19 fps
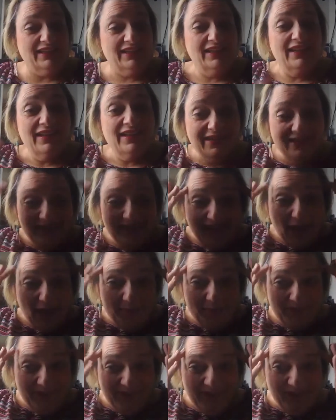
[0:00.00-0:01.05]
yep. up
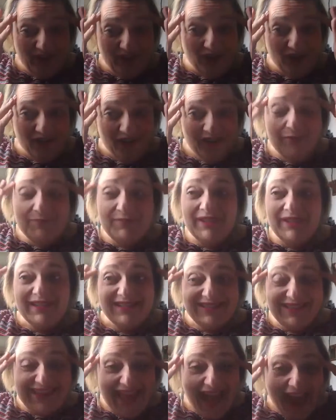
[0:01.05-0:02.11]
here, because
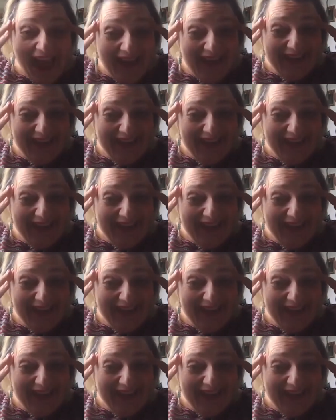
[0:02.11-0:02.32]
that